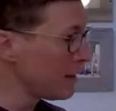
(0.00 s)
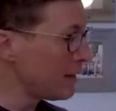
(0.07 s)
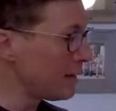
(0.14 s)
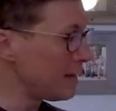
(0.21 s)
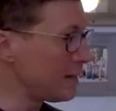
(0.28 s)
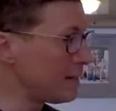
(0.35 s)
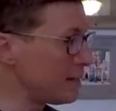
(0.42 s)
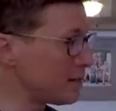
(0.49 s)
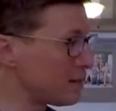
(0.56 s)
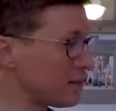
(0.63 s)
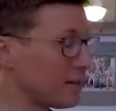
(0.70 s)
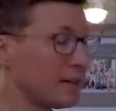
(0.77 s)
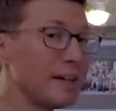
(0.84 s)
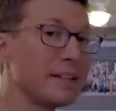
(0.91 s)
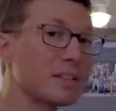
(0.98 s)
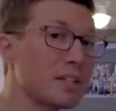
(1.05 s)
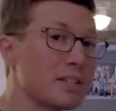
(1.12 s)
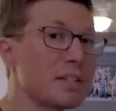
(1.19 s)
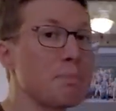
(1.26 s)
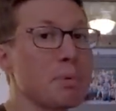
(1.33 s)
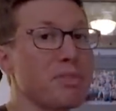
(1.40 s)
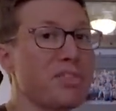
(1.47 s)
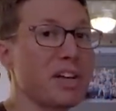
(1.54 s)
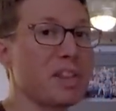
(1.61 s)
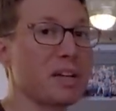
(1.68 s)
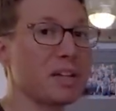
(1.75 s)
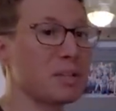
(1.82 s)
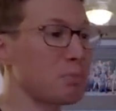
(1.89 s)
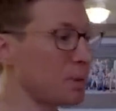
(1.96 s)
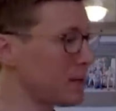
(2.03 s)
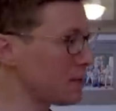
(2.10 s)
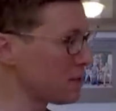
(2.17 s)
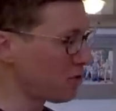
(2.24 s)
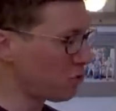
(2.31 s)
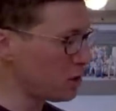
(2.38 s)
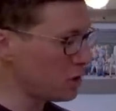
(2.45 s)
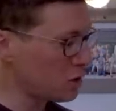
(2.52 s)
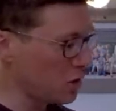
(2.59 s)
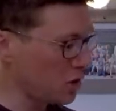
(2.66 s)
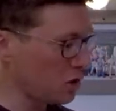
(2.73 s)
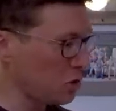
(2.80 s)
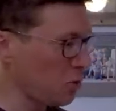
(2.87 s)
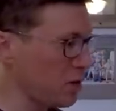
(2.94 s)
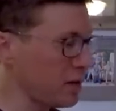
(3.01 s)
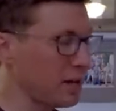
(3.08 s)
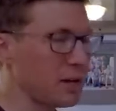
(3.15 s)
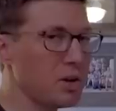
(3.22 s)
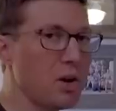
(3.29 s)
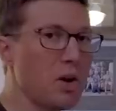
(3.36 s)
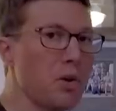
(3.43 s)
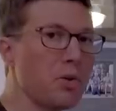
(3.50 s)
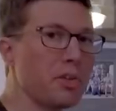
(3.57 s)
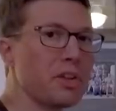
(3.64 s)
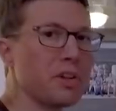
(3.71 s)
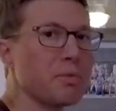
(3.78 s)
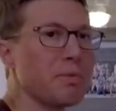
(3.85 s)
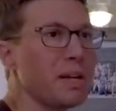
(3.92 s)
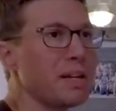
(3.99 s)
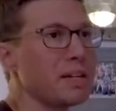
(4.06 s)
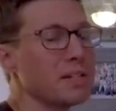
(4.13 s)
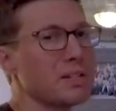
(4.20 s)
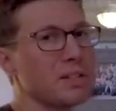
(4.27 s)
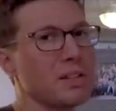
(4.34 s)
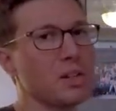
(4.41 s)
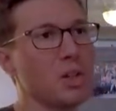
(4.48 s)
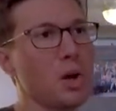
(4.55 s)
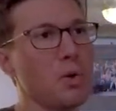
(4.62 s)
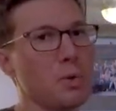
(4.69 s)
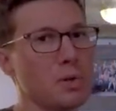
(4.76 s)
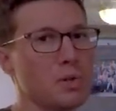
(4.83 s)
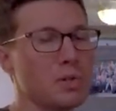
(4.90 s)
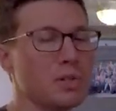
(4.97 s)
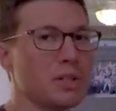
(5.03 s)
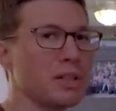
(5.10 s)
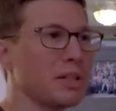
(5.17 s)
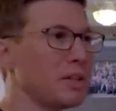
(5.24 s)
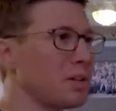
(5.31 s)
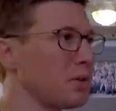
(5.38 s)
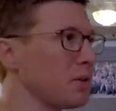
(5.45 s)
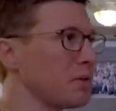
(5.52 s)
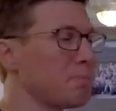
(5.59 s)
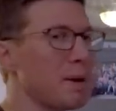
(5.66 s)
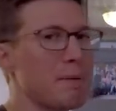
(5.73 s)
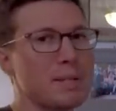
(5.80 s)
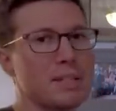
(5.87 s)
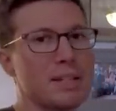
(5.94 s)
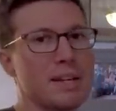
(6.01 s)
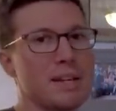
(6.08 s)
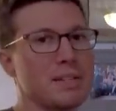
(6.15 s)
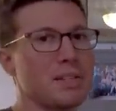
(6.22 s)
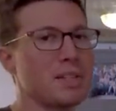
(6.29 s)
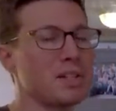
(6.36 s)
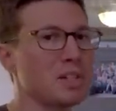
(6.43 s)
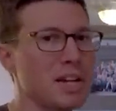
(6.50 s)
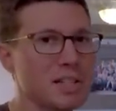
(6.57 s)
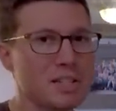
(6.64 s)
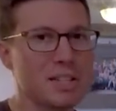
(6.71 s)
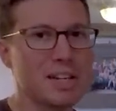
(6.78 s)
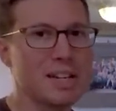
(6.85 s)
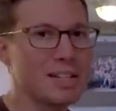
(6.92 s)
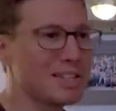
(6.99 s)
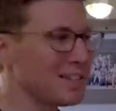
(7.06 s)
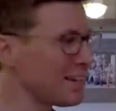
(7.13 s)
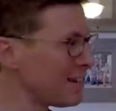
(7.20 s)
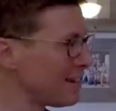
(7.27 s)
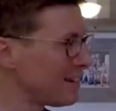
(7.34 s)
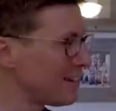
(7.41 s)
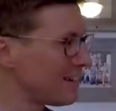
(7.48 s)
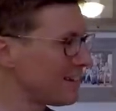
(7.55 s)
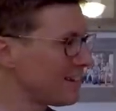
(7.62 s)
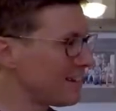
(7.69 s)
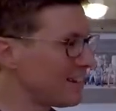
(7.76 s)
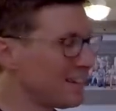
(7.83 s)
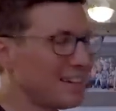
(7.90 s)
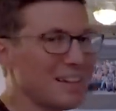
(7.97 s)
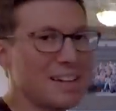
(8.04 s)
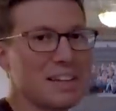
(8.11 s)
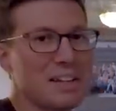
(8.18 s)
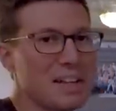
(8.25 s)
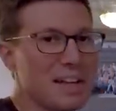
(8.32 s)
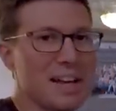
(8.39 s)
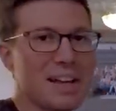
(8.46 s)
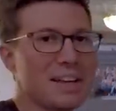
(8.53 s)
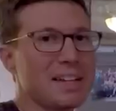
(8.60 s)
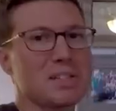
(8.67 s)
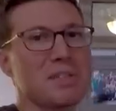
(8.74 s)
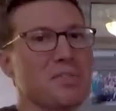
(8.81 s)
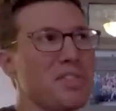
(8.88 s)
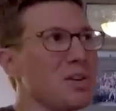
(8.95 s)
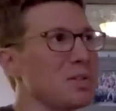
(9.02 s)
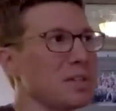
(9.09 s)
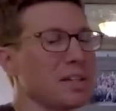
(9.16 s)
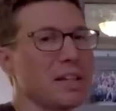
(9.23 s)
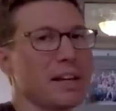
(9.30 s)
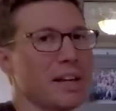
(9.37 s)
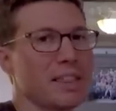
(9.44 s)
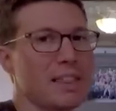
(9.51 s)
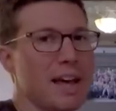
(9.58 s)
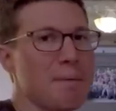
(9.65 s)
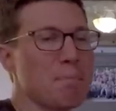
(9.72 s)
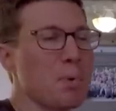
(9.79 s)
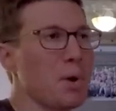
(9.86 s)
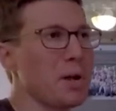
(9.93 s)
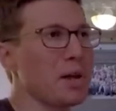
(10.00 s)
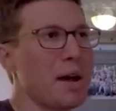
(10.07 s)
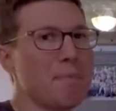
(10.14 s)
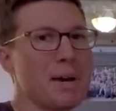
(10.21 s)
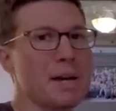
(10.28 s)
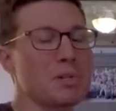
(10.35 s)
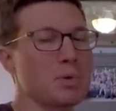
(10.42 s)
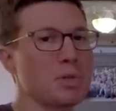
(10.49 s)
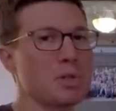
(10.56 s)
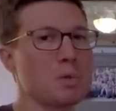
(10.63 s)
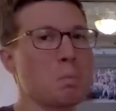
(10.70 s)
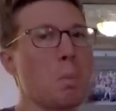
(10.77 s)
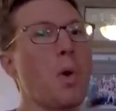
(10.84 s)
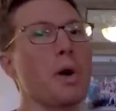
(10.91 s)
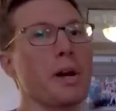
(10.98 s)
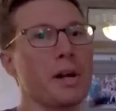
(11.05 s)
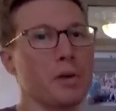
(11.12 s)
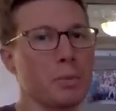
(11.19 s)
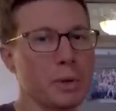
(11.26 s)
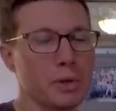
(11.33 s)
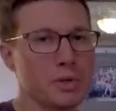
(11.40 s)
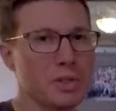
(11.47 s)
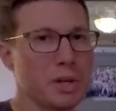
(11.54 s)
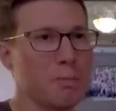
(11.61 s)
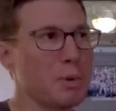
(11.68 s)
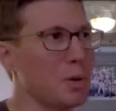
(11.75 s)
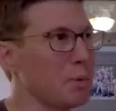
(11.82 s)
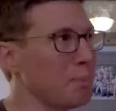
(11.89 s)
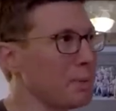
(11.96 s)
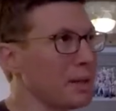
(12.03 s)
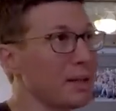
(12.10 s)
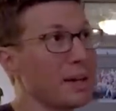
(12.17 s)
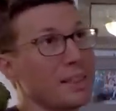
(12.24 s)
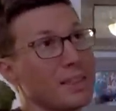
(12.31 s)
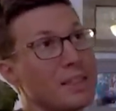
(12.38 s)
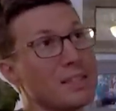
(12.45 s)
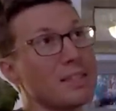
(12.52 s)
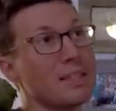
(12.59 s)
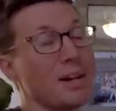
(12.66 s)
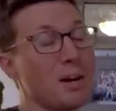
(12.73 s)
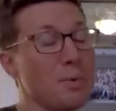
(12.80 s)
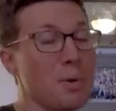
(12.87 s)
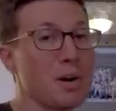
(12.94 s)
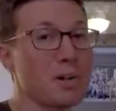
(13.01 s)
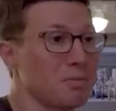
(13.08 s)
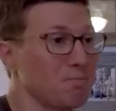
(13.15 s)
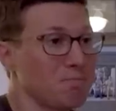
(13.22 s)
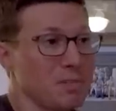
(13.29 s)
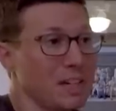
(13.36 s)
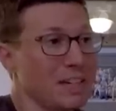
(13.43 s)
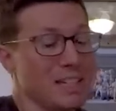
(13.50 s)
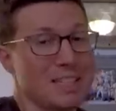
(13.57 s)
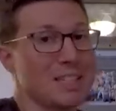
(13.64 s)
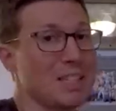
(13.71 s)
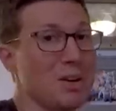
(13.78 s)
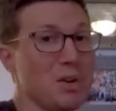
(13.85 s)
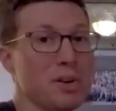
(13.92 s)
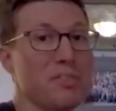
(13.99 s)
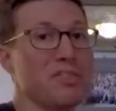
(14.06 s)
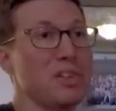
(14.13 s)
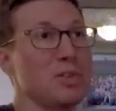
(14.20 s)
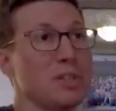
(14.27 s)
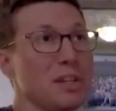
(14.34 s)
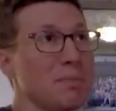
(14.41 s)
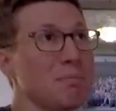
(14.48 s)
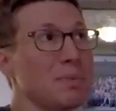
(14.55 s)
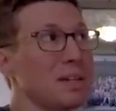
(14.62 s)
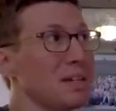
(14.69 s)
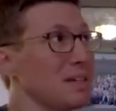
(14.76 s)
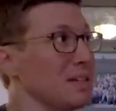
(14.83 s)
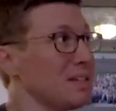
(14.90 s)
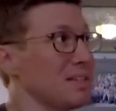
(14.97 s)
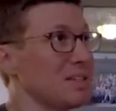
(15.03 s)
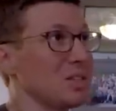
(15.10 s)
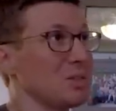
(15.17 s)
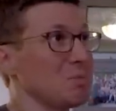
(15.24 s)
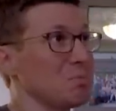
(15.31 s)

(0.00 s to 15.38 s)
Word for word: is to simplify things, because if we start throwing in, oh, the intermediates and the lowers and, you know, the baby stays and the check stays, it gets confusing. Like, at that point, I might as well just point at a real sailboat and be like, this is how it works. Like, it's still confusing because